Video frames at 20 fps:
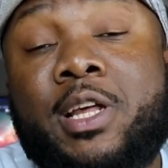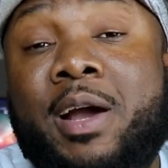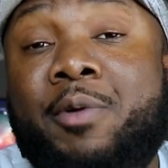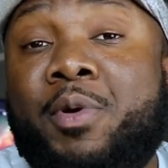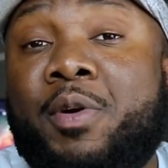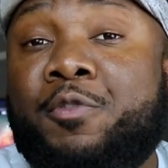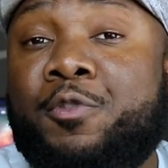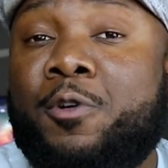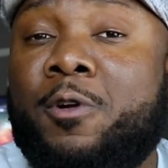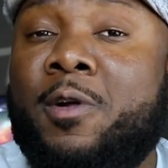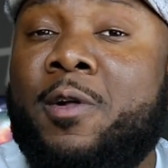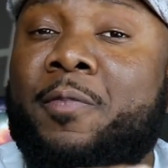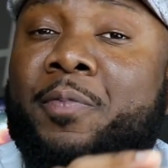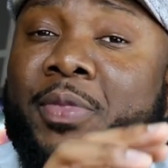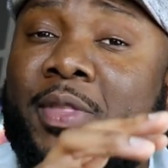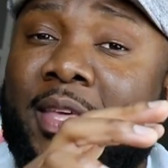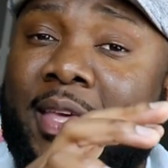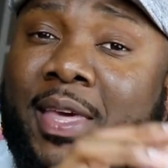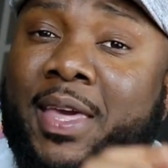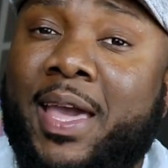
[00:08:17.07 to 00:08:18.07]
However,
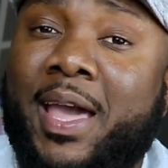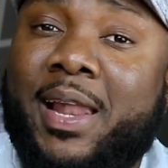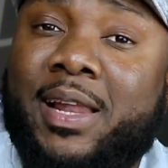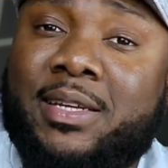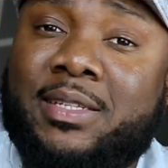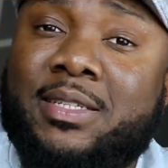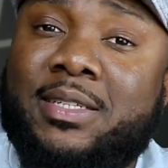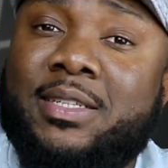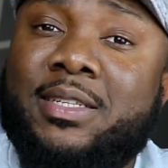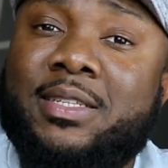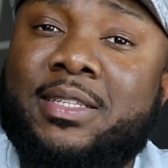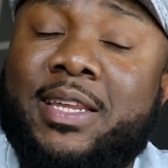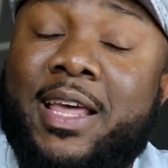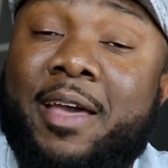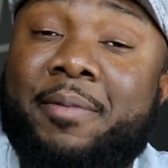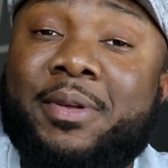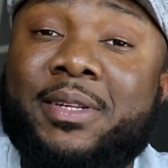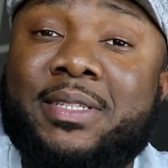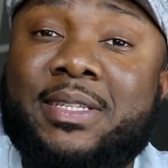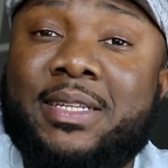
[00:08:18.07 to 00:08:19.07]
the Galaxy
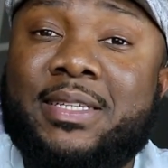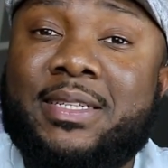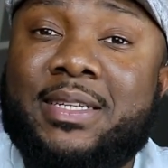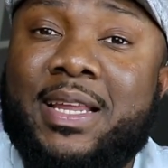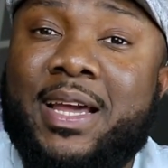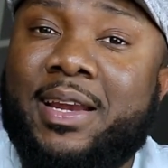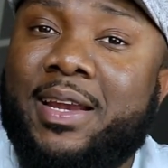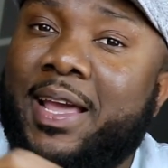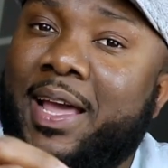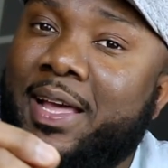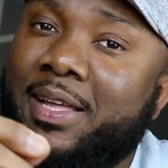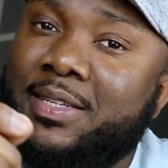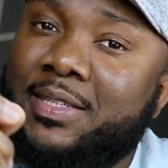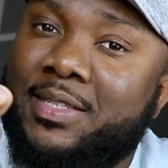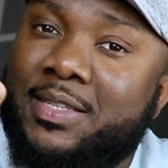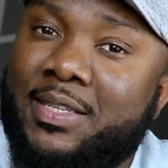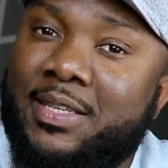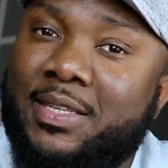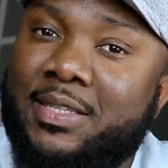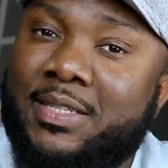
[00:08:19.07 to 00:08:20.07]
Tab S6 Lite
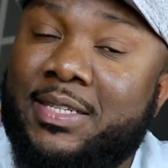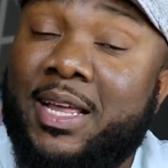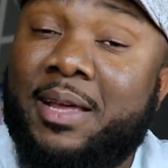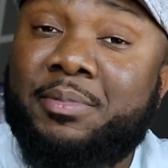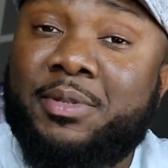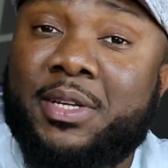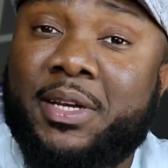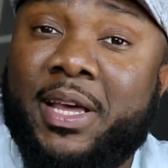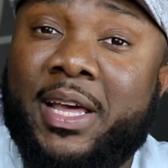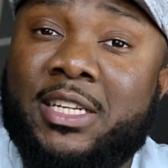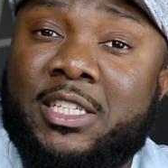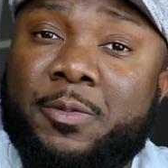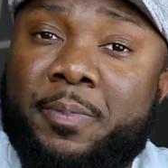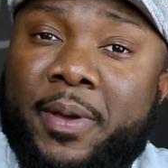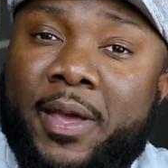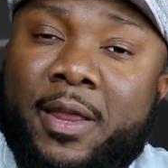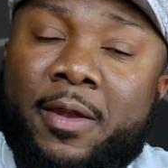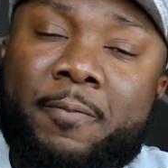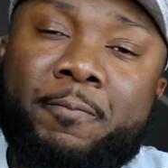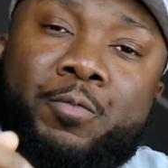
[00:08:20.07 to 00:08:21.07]
has the Samsung S
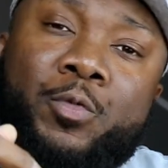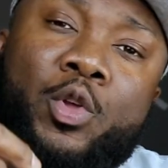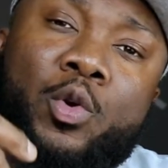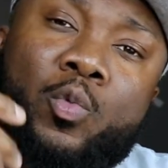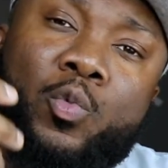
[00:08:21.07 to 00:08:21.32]
Pen,